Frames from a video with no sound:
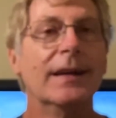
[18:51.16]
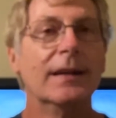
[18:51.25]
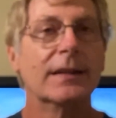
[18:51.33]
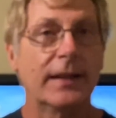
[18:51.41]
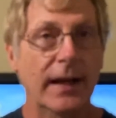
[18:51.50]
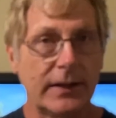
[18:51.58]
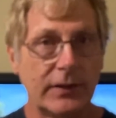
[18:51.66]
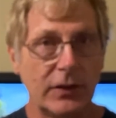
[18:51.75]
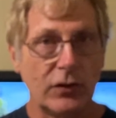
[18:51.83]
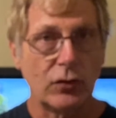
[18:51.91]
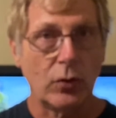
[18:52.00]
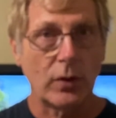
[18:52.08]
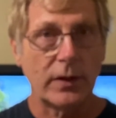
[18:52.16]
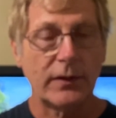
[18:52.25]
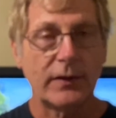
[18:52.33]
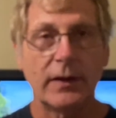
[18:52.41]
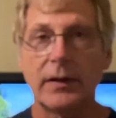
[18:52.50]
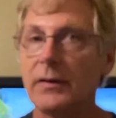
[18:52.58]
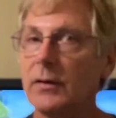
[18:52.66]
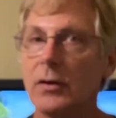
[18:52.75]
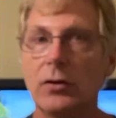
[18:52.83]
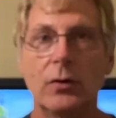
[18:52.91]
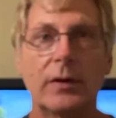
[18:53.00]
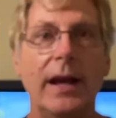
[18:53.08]
Texas tortoises,
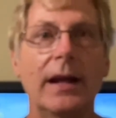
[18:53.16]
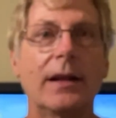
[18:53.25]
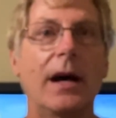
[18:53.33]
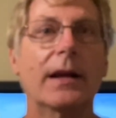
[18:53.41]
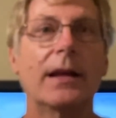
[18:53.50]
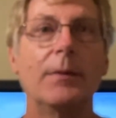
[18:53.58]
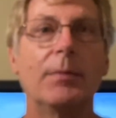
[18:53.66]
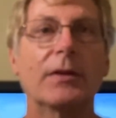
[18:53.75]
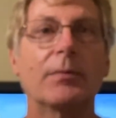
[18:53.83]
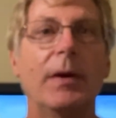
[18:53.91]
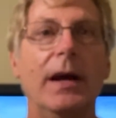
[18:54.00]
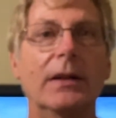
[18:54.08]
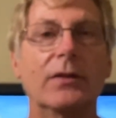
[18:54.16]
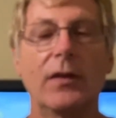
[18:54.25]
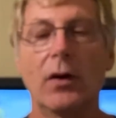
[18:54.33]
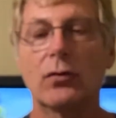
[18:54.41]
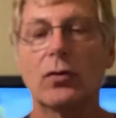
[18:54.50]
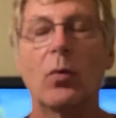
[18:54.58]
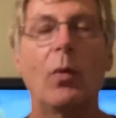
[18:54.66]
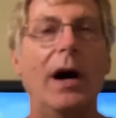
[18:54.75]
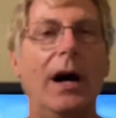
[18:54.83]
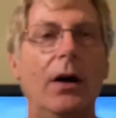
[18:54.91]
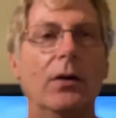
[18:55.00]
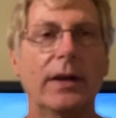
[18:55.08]
you cannot keep as pets. Those are
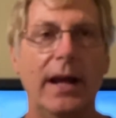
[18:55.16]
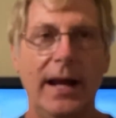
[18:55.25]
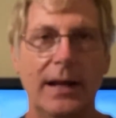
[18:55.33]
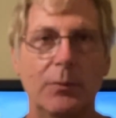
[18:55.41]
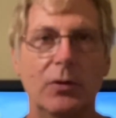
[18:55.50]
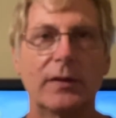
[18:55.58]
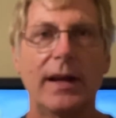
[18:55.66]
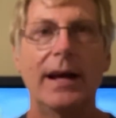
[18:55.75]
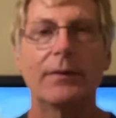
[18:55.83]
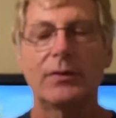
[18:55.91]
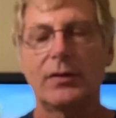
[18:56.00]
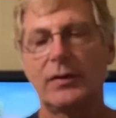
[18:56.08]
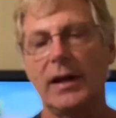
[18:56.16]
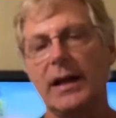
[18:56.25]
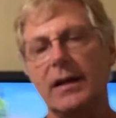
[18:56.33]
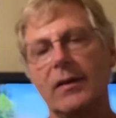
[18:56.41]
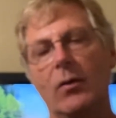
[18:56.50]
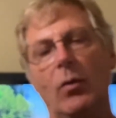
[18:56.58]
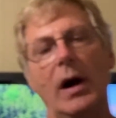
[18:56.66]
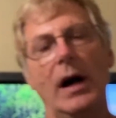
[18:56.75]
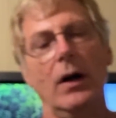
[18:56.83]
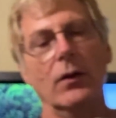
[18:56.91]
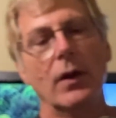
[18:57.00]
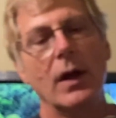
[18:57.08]
wild animals that have to stay in the
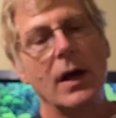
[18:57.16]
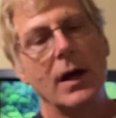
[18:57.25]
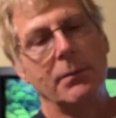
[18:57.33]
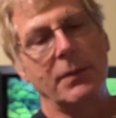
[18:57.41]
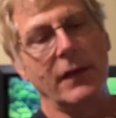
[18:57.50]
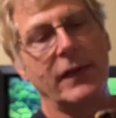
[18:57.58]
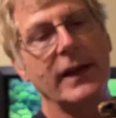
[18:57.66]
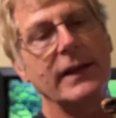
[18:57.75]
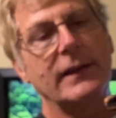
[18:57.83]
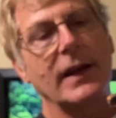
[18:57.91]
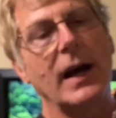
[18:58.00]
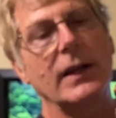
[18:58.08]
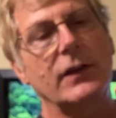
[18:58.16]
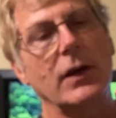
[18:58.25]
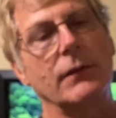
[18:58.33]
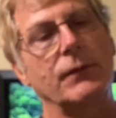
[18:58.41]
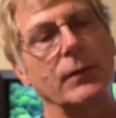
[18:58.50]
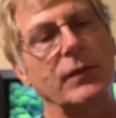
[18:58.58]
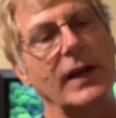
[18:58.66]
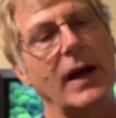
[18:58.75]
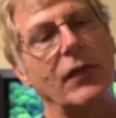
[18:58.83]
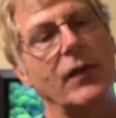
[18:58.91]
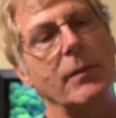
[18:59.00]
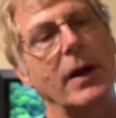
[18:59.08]
wild. But these guys come from
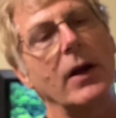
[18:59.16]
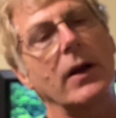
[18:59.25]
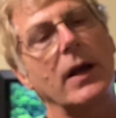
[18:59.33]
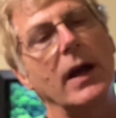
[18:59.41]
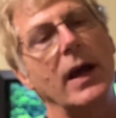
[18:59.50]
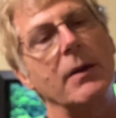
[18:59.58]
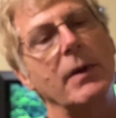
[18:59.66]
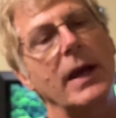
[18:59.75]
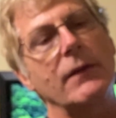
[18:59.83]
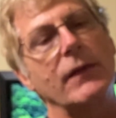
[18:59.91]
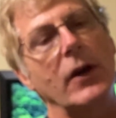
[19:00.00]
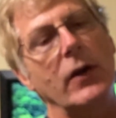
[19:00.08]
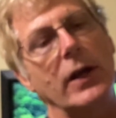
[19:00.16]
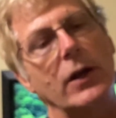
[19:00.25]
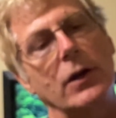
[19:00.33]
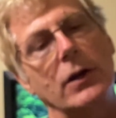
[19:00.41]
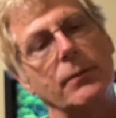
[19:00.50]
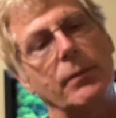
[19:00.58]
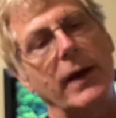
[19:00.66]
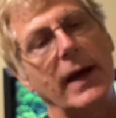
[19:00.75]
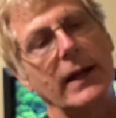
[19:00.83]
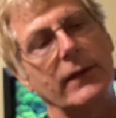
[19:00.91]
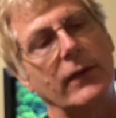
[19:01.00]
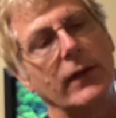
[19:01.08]
South America and make very good
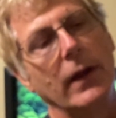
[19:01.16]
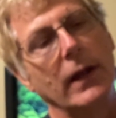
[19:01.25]
pets.